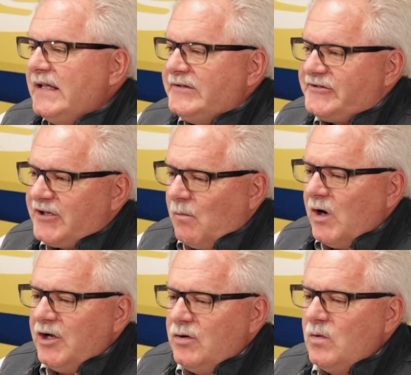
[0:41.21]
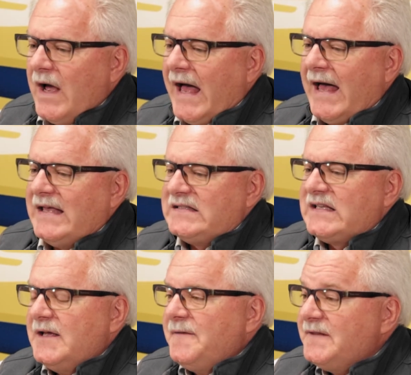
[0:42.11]
in someone who
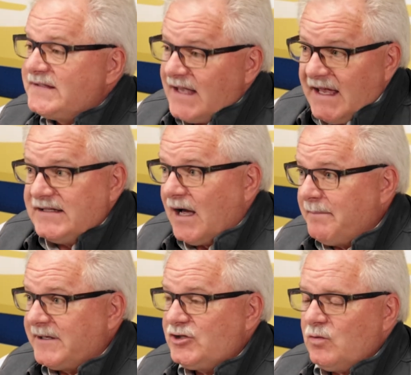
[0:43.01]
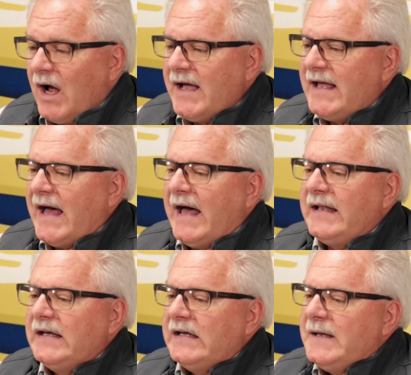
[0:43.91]
has this atopic
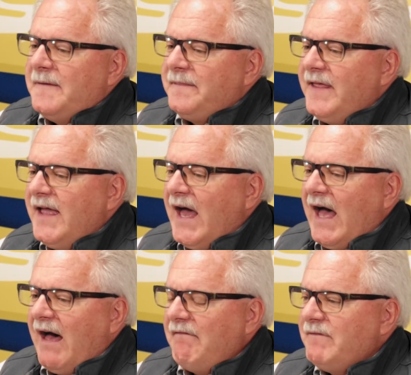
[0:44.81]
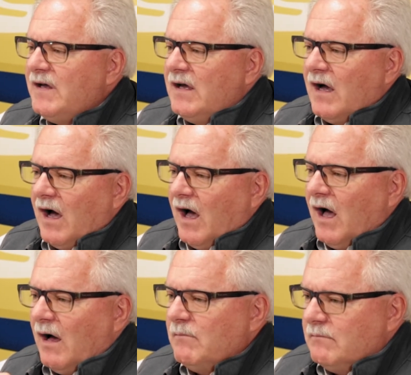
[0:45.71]
triad, they have
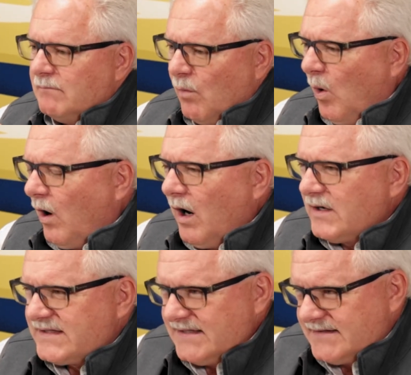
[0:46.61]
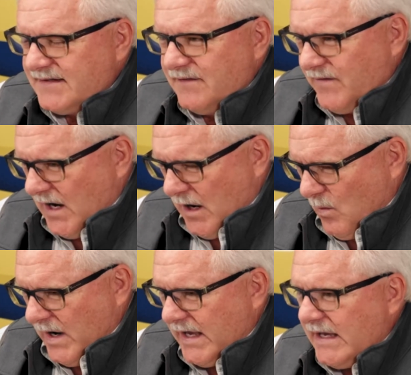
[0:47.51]
more sensitive
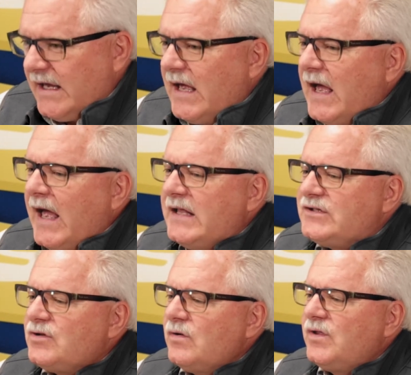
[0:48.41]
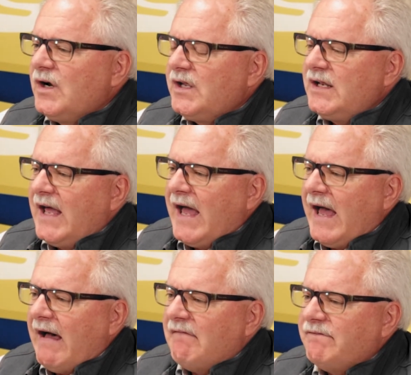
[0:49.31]
airway. And so they're going to
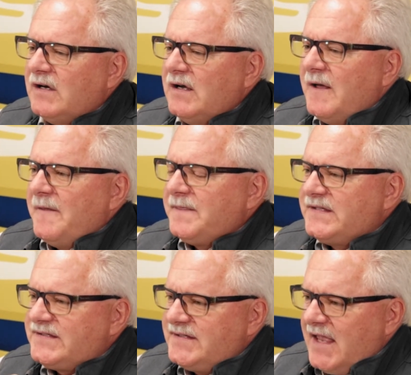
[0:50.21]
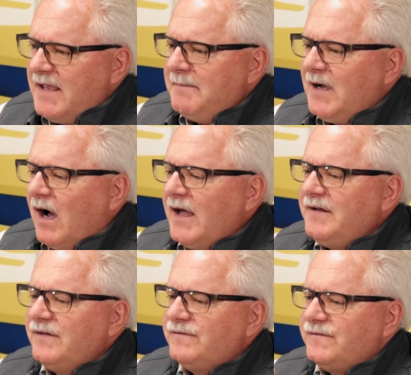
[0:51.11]
have the same
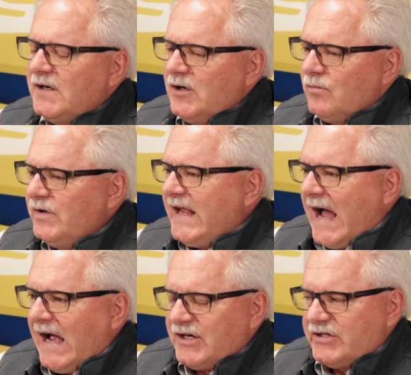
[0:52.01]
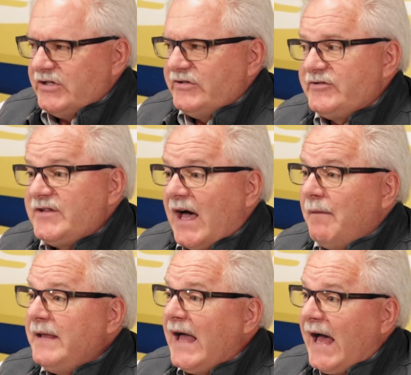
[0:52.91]
kind of reactions that
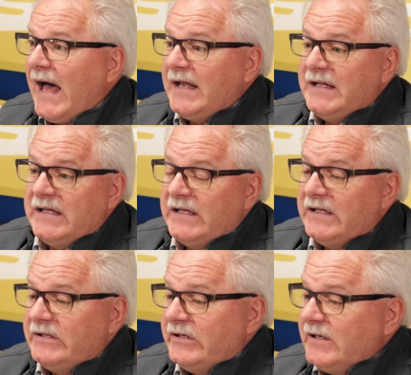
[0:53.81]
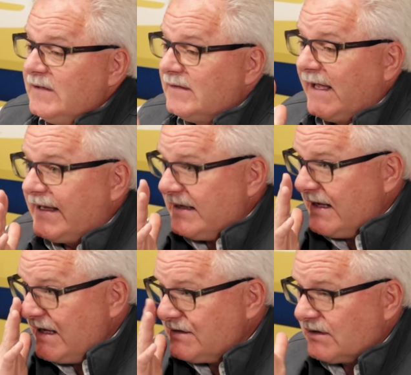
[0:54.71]
we had in like
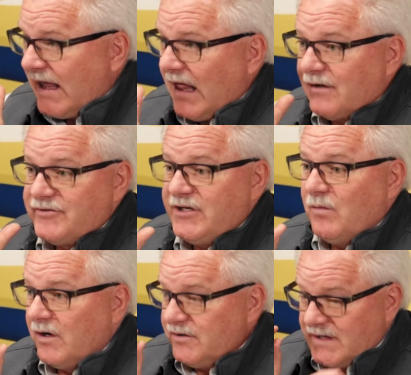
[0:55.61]
nasal allergy, where you